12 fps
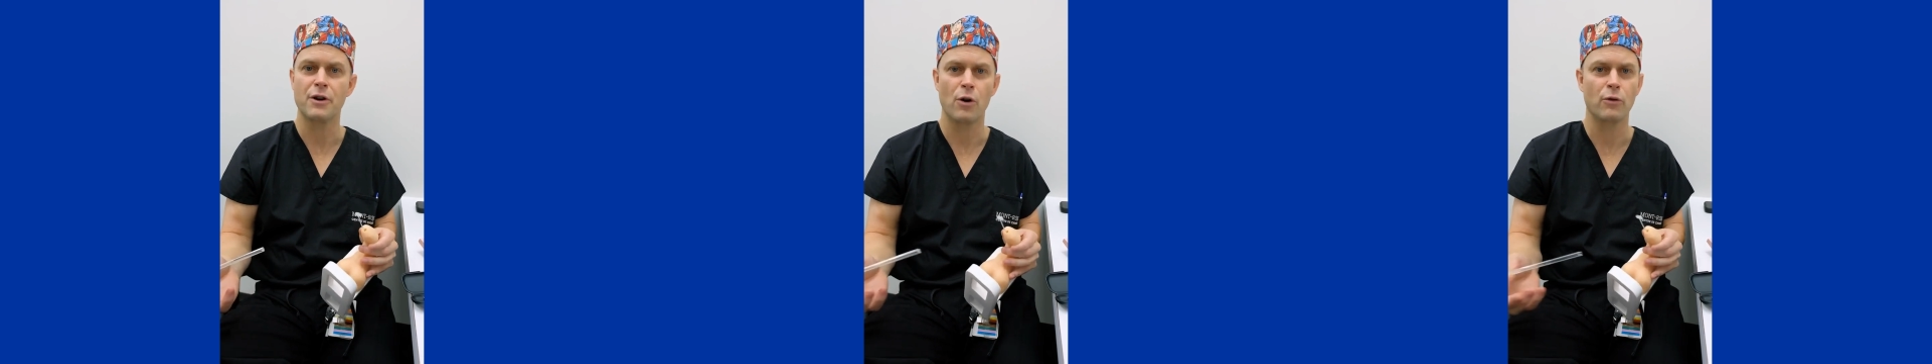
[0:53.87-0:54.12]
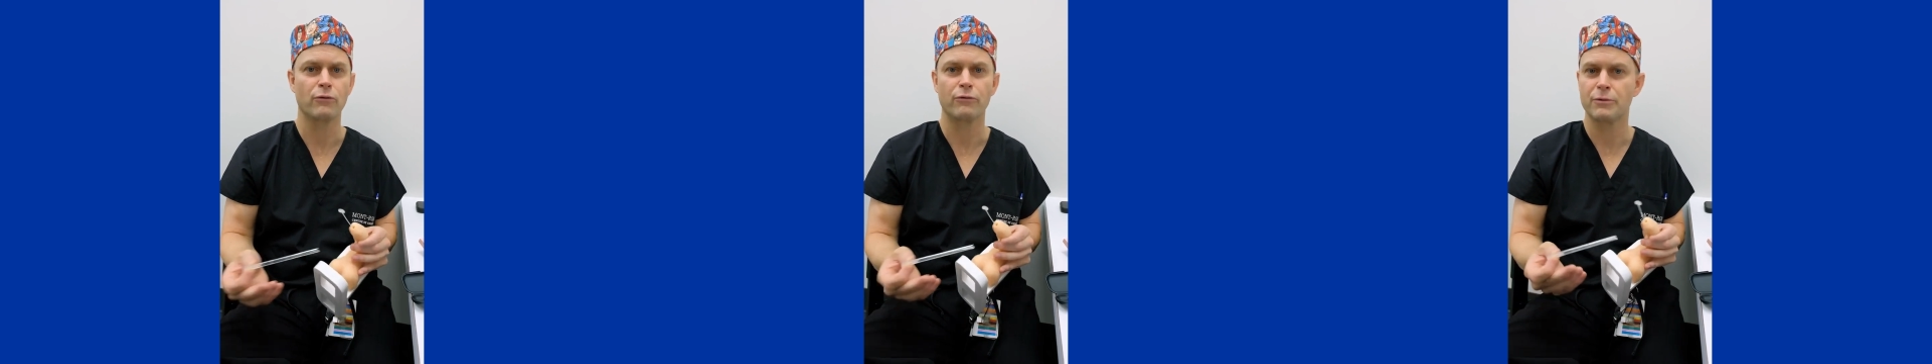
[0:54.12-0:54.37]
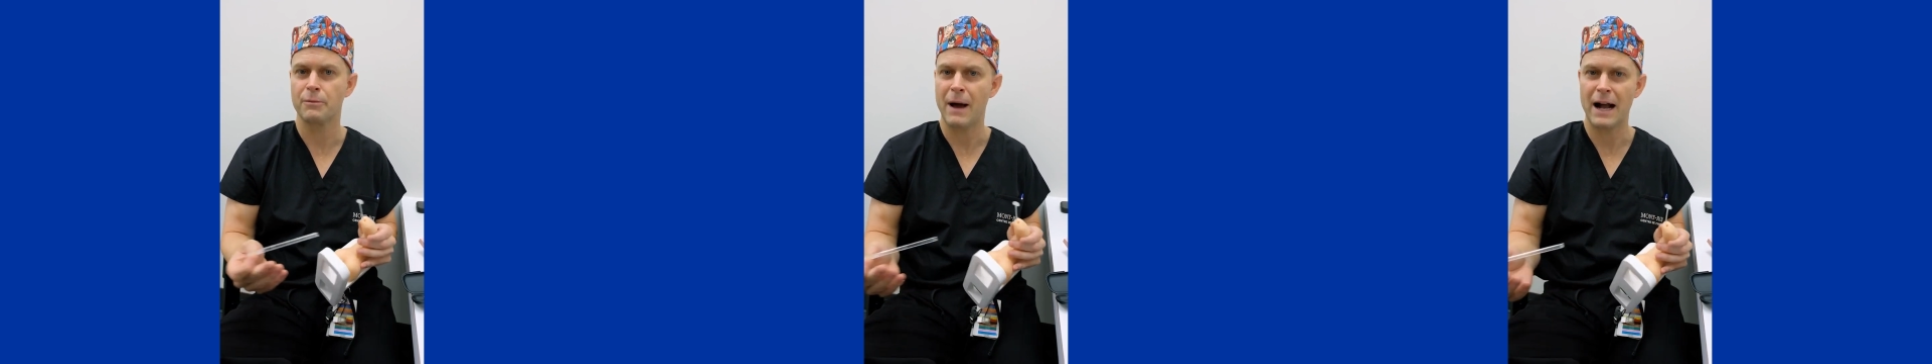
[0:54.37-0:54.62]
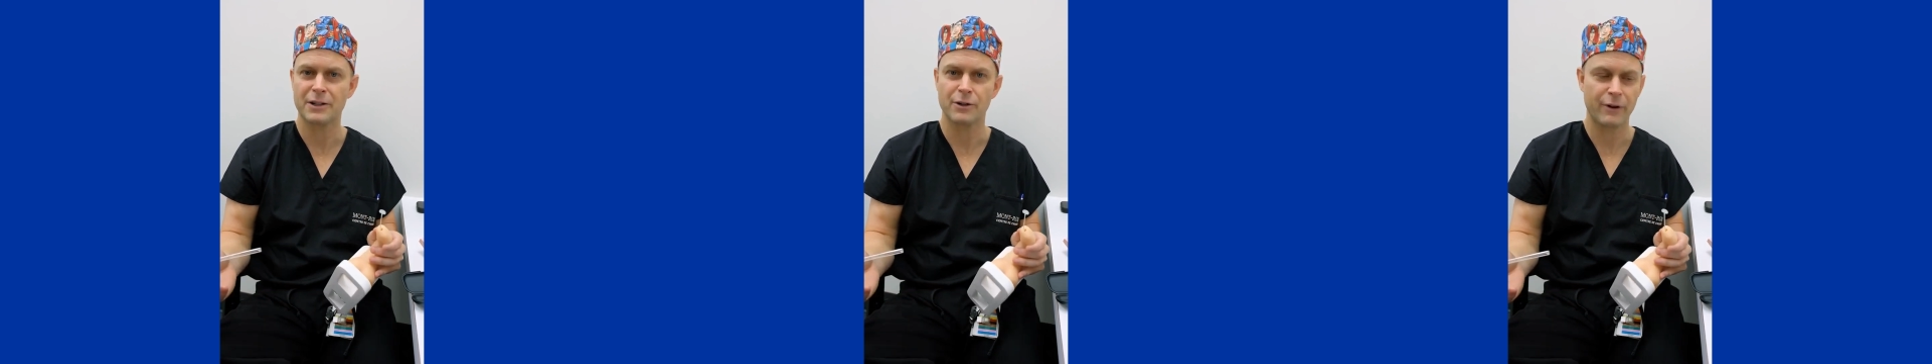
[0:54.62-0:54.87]
go,
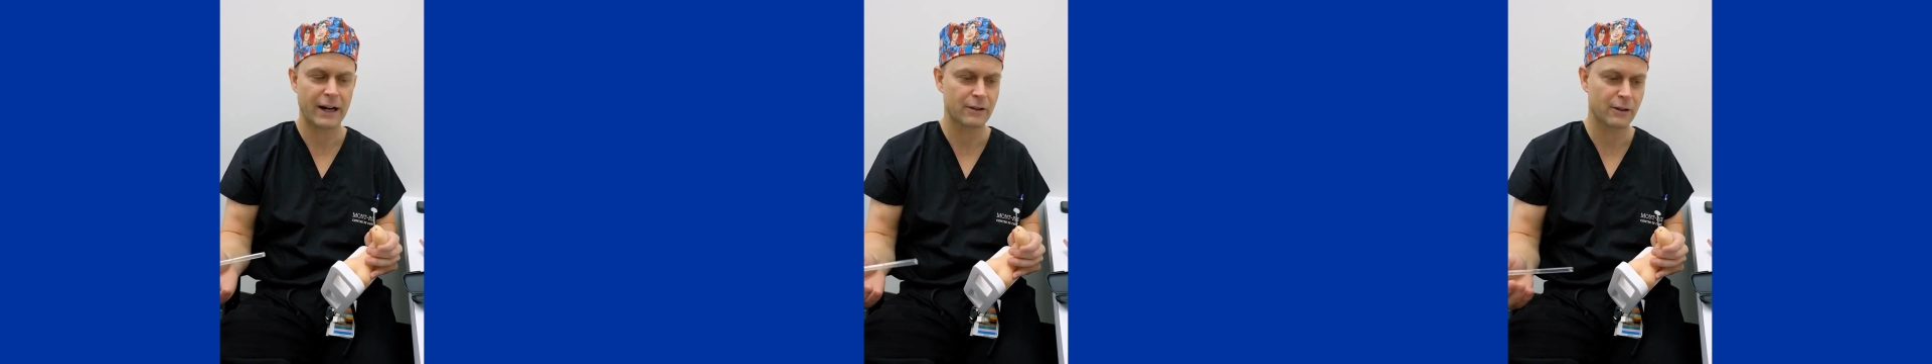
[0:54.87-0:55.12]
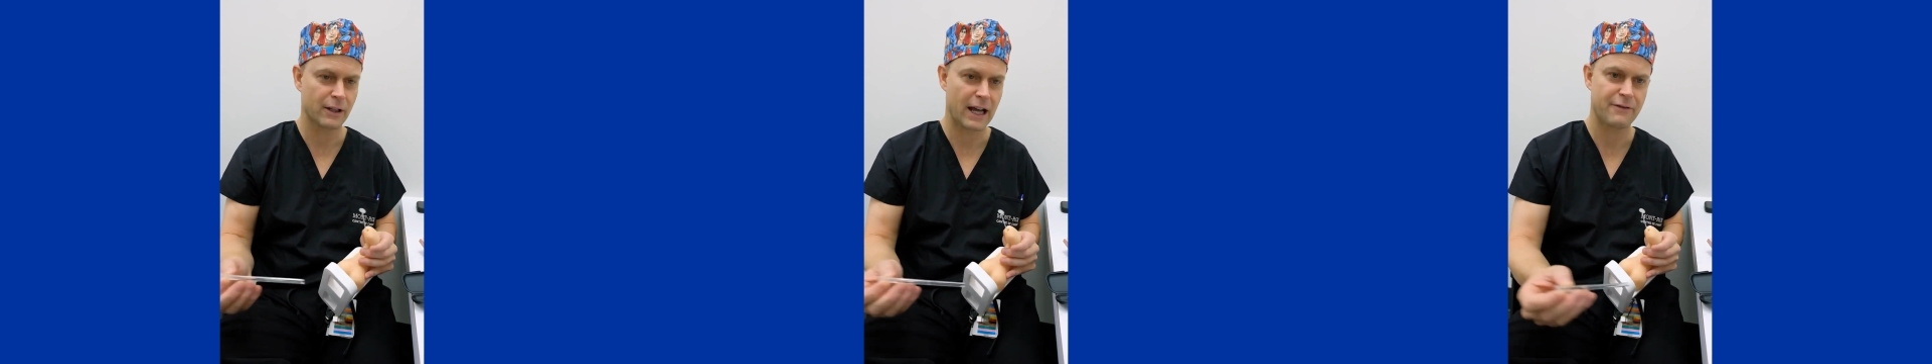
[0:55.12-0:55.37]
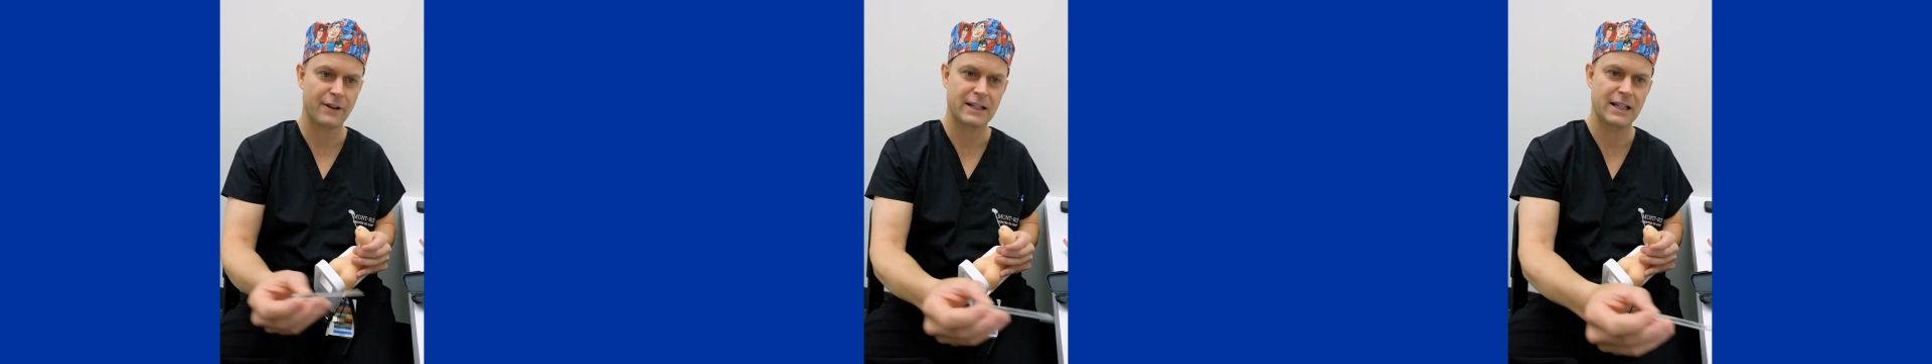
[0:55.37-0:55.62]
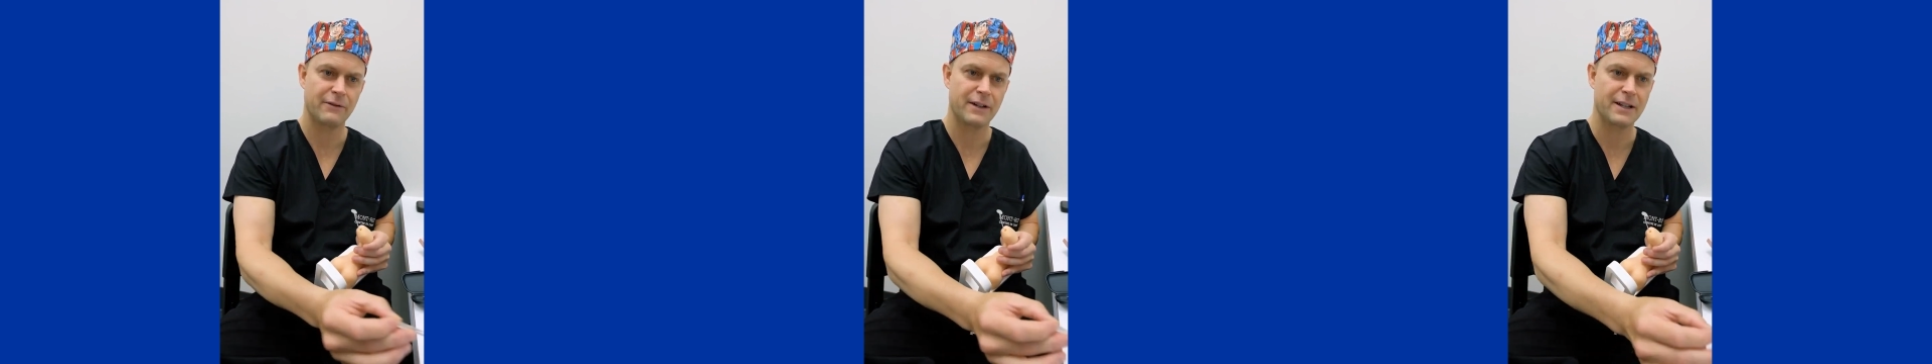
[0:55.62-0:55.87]
back to regular life
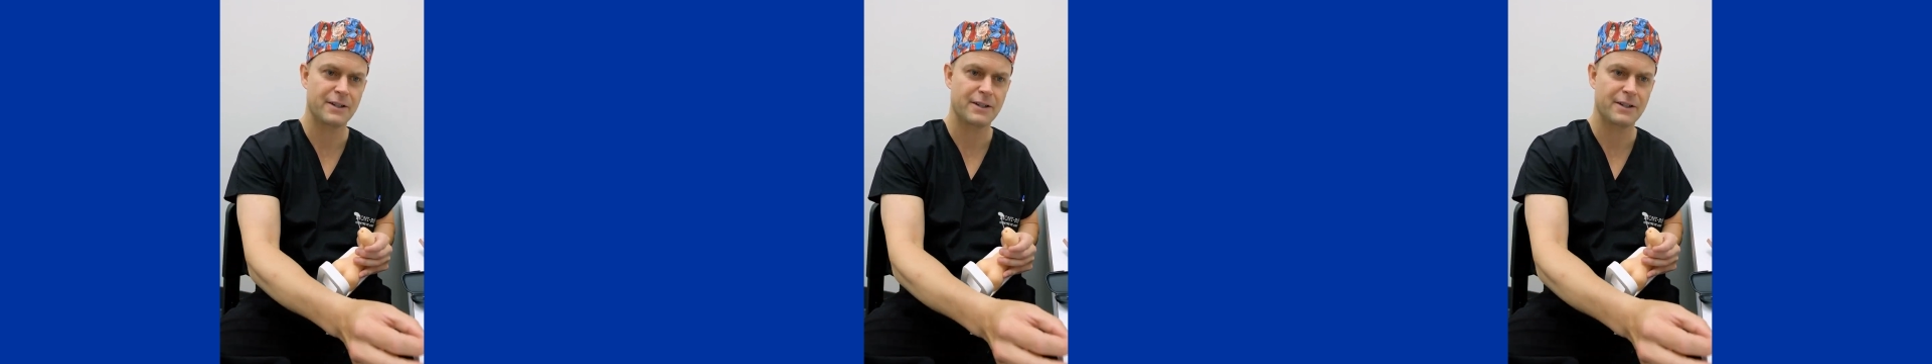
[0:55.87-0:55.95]
activities.